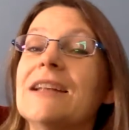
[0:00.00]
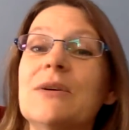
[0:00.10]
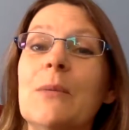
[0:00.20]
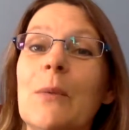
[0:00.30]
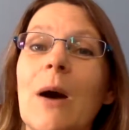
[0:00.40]
I
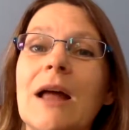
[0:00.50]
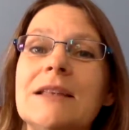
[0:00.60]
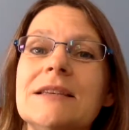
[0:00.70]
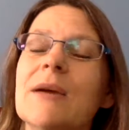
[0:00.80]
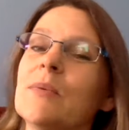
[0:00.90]
don't
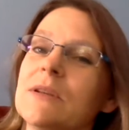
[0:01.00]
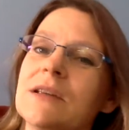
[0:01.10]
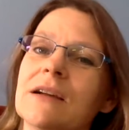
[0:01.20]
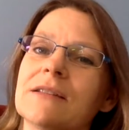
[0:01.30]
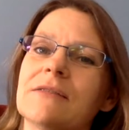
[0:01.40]
want a
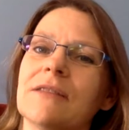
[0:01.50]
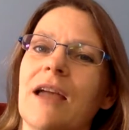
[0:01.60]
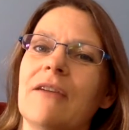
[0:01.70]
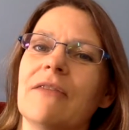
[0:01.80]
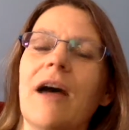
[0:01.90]
productive
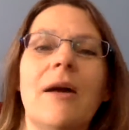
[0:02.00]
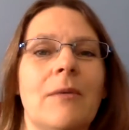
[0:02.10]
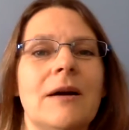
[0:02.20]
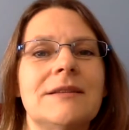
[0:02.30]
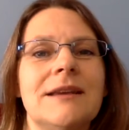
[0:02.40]
life, I
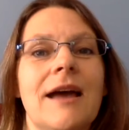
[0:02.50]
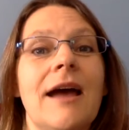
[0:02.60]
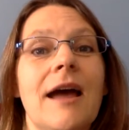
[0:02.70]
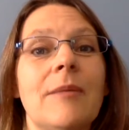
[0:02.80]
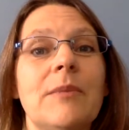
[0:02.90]
want a
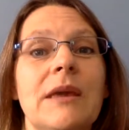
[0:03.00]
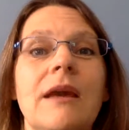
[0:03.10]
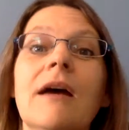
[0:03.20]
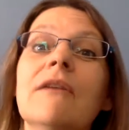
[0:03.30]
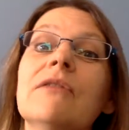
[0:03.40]
happy,
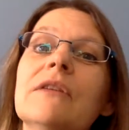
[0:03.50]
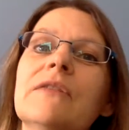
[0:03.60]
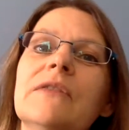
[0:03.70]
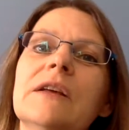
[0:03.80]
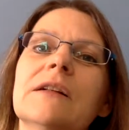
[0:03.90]

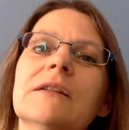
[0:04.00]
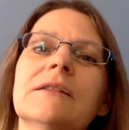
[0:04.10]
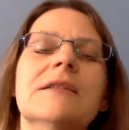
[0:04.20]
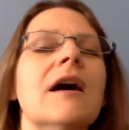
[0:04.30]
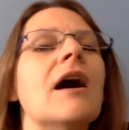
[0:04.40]

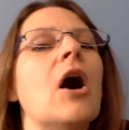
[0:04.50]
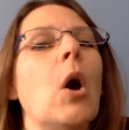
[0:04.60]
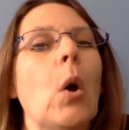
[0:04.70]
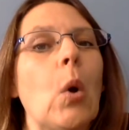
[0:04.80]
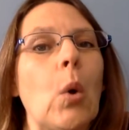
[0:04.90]
fulfilled,
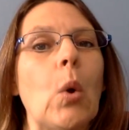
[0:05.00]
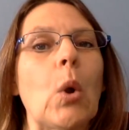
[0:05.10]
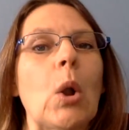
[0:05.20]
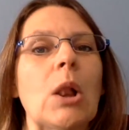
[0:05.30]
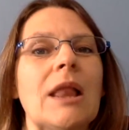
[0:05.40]

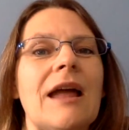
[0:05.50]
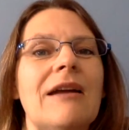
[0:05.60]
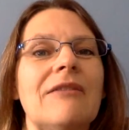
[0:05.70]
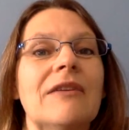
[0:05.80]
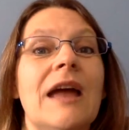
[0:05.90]
whole
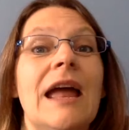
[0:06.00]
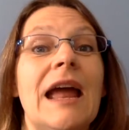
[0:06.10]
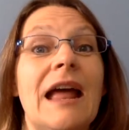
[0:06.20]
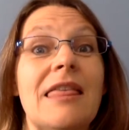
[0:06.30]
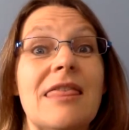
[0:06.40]
life.
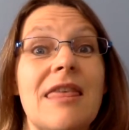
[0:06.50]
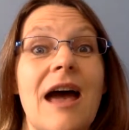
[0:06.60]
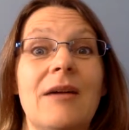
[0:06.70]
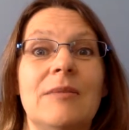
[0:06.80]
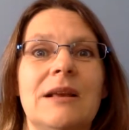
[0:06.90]
And
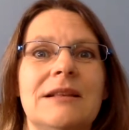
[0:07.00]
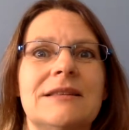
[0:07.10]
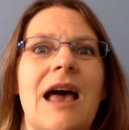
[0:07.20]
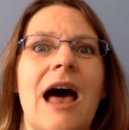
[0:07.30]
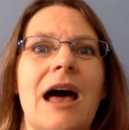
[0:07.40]
that
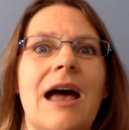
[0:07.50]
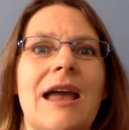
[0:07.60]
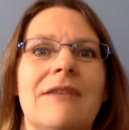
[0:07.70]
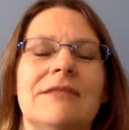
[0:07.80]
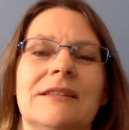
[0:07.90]
means I
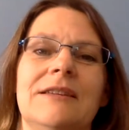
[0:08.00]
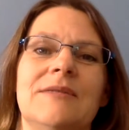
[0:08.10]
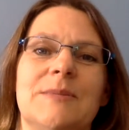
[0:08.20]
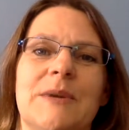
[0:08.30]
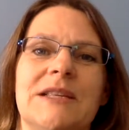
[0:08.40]
have to leave
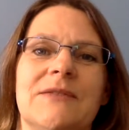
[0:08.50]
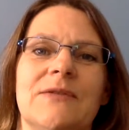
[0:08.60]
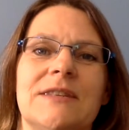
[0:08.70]
space for